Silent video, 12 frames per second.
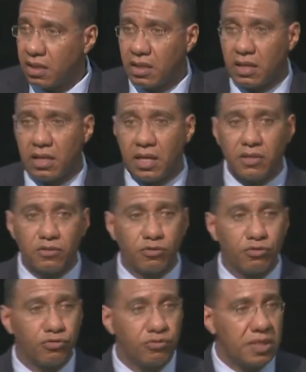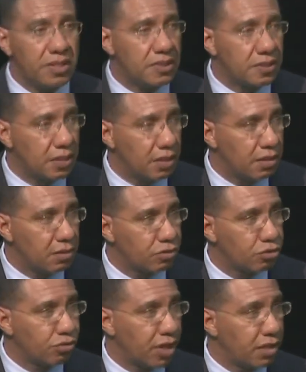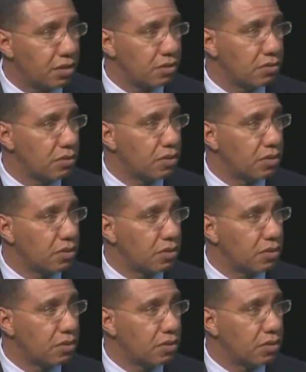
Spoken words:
increasing trend